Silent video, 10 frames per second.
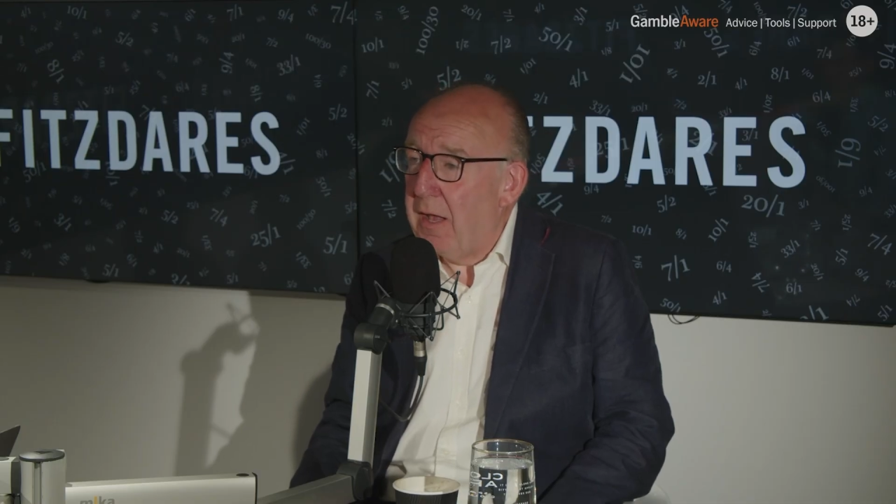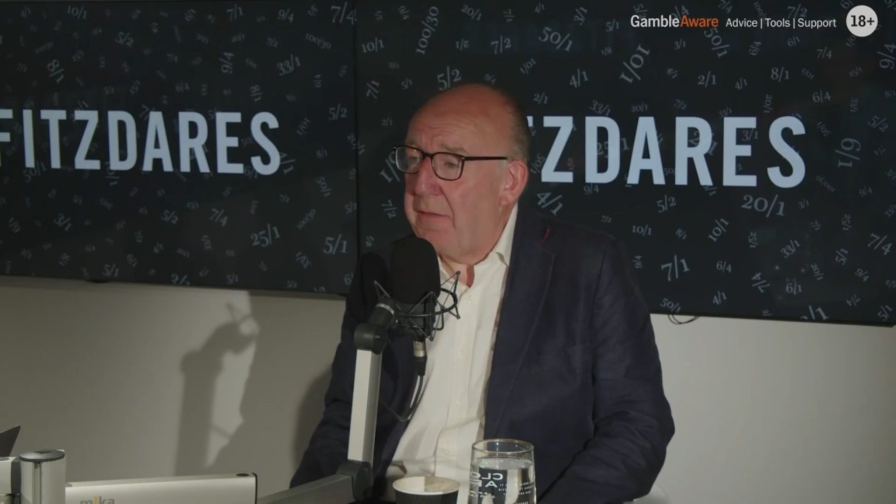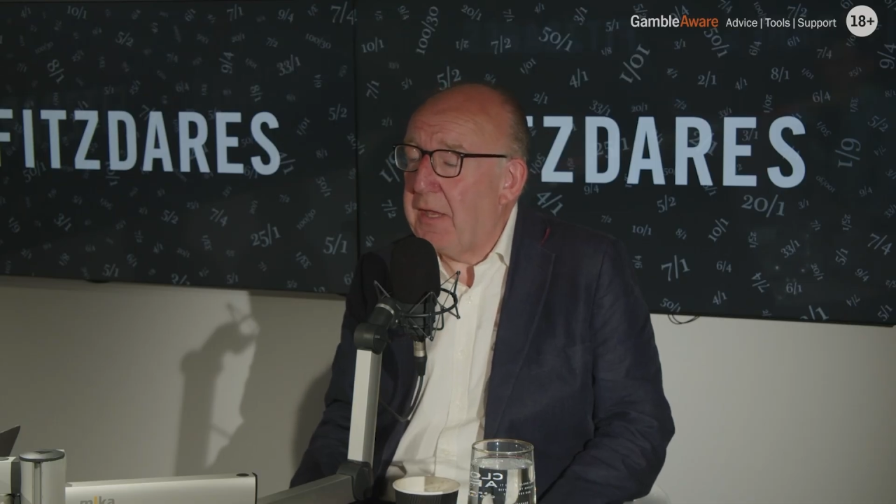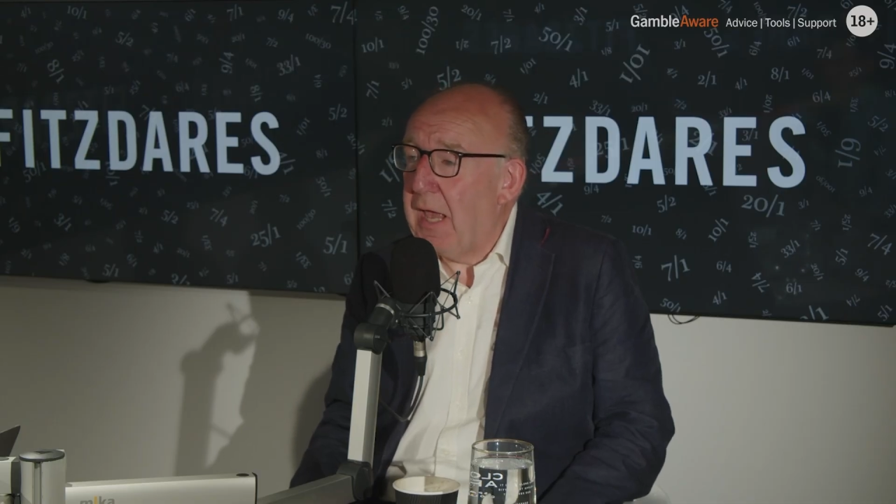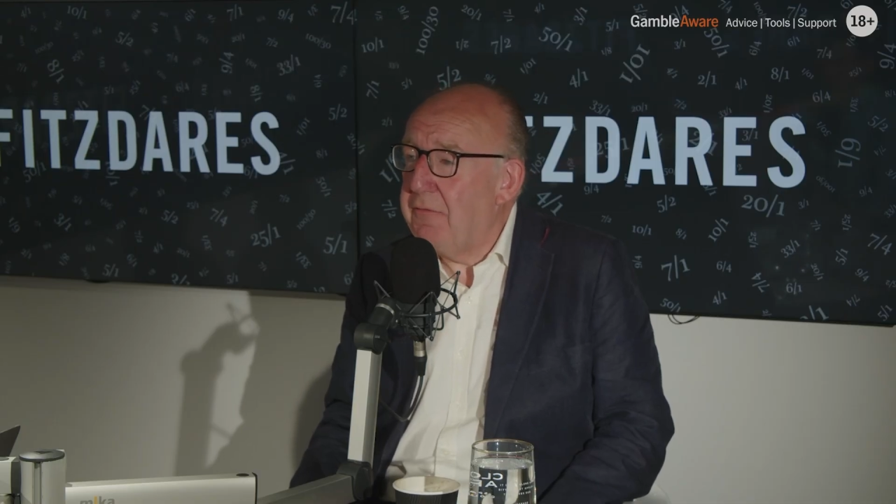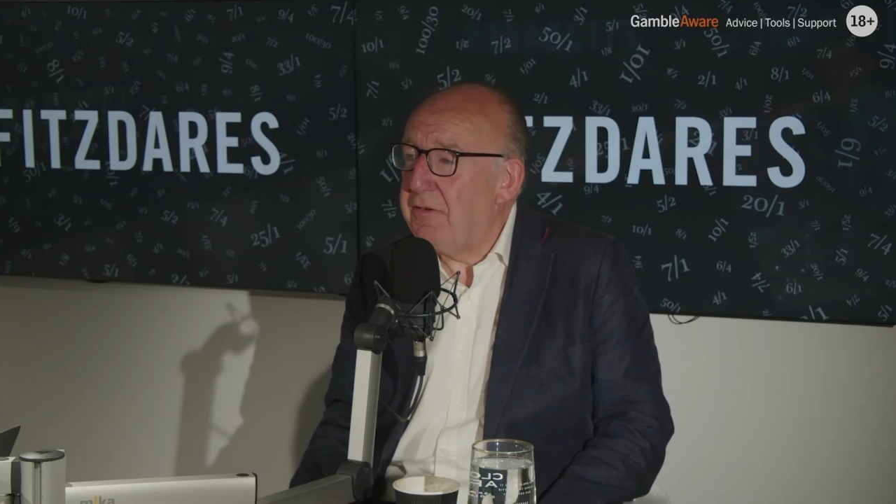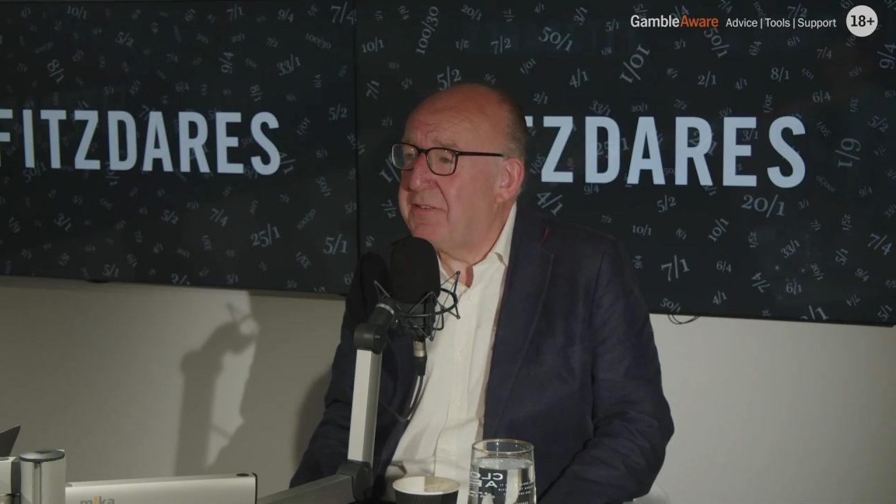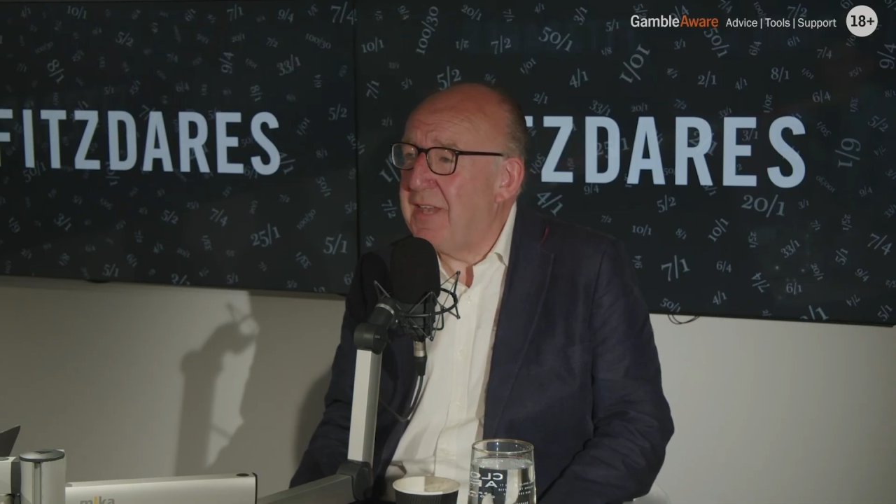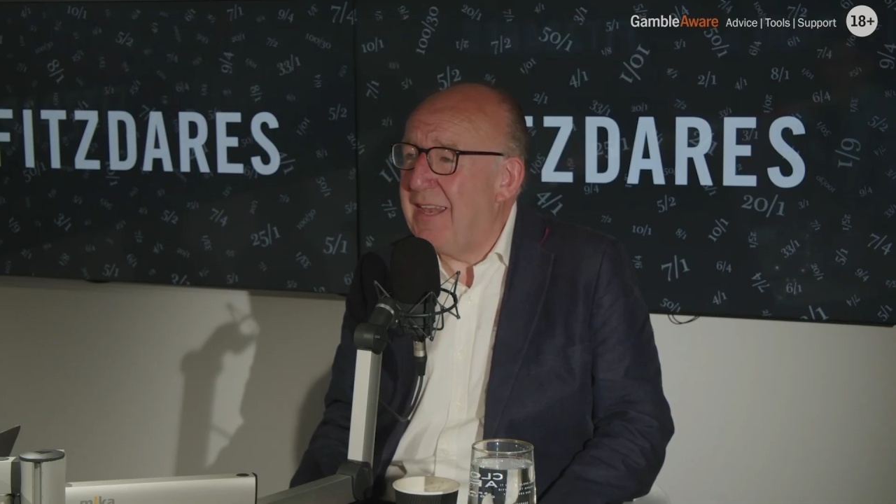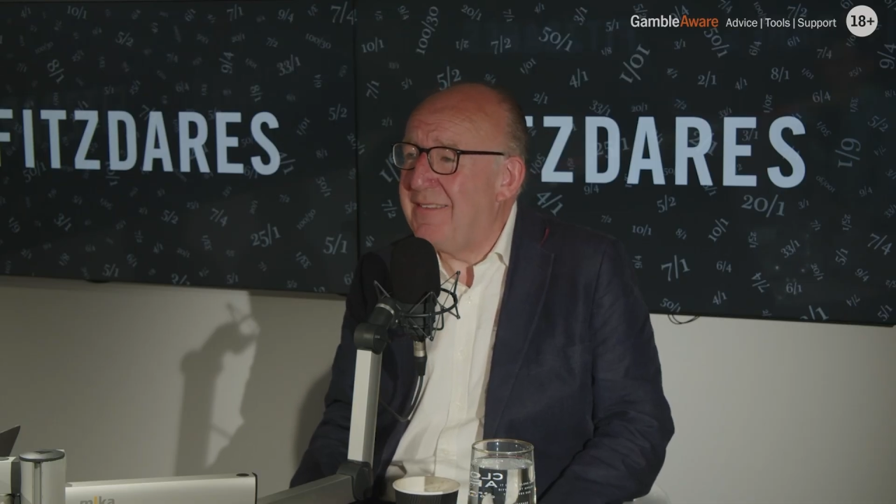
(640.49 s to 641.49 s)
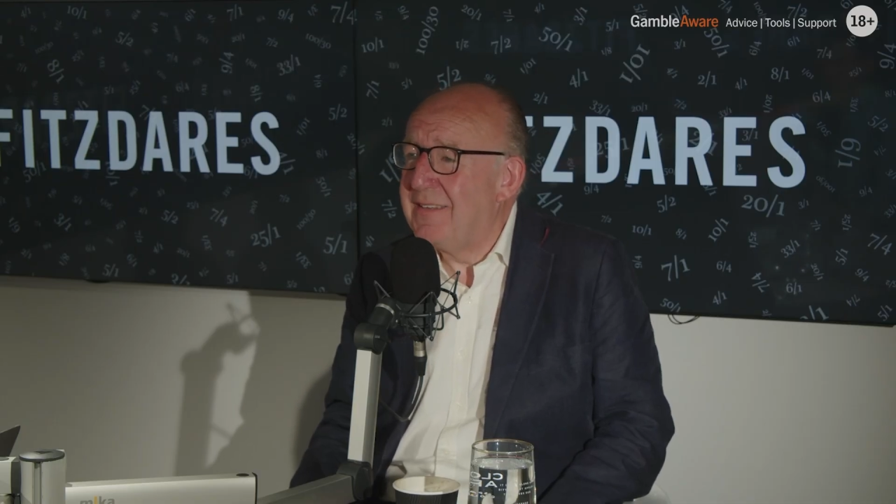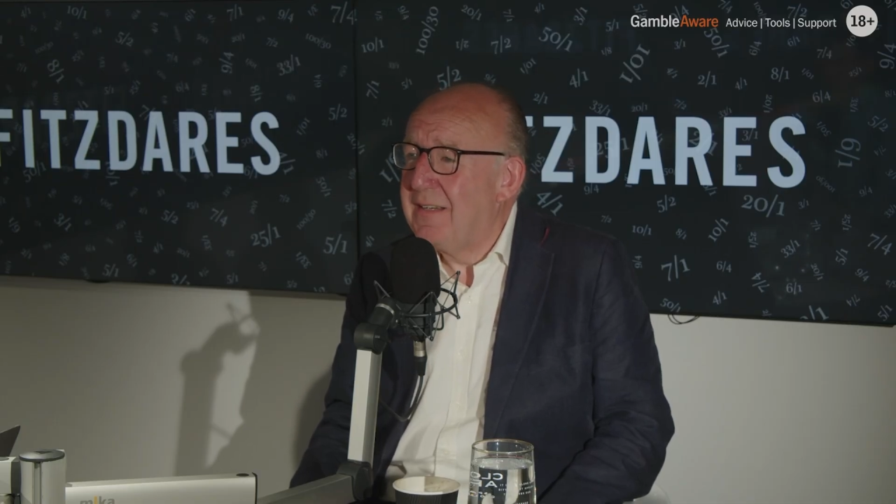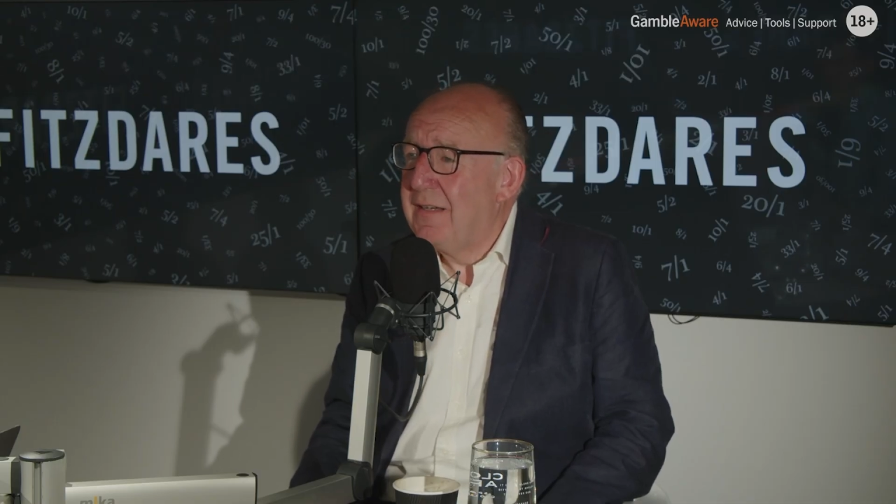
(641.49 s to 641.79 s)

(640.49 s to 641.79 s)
I think Henry said,